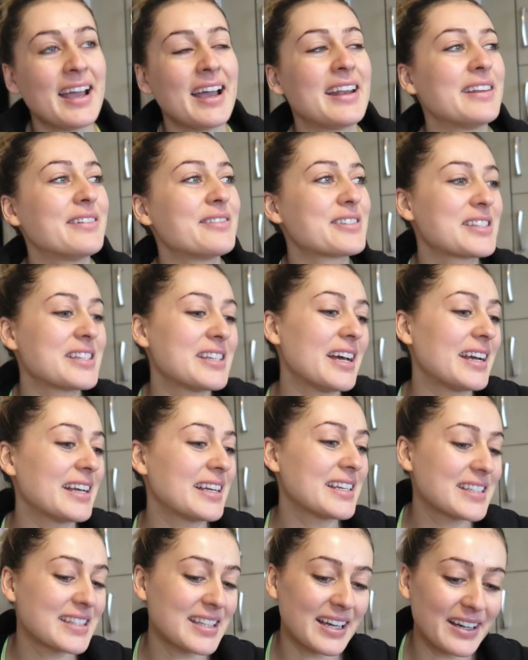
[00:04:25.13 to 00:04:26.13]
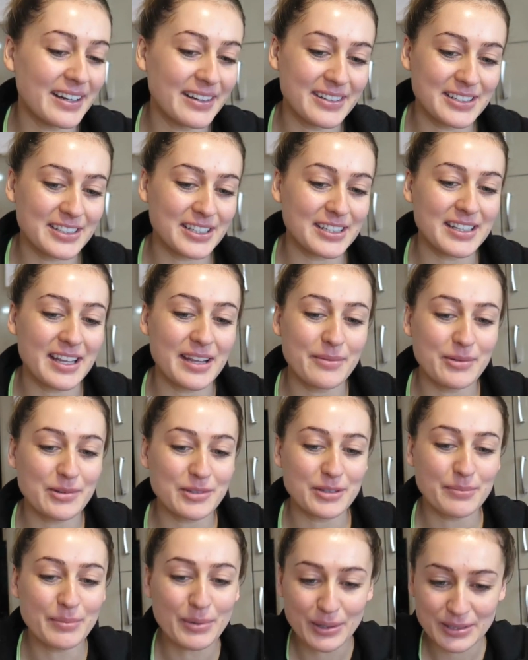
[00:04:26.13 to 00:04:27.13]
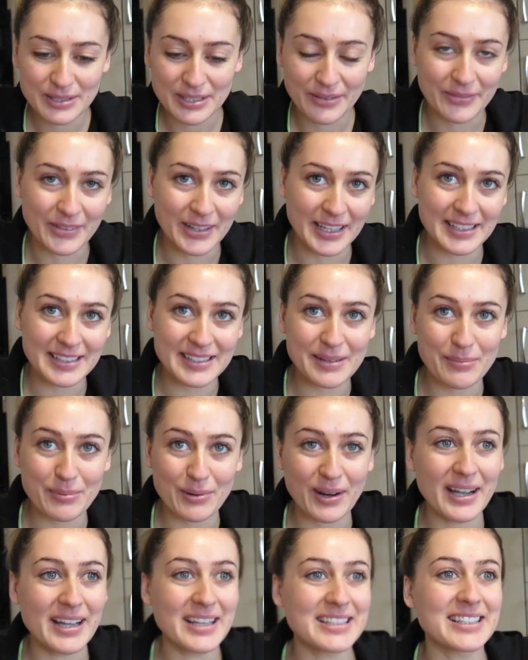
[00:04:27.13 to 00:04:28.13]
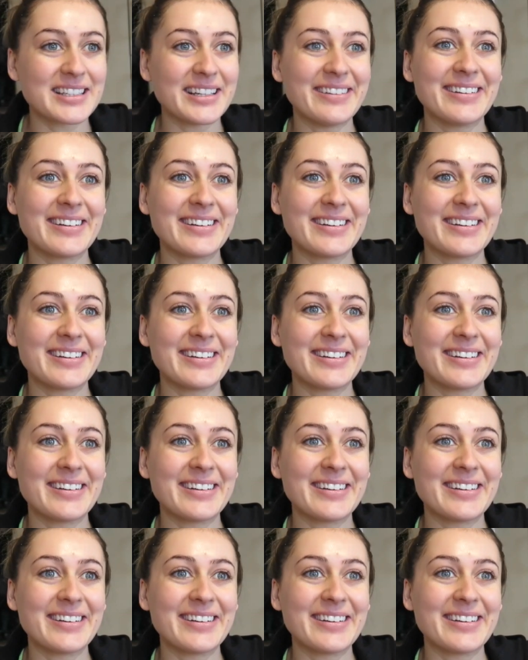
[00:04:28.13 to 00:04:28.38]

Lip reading: And it was nice that I was just able to book something and surprise her,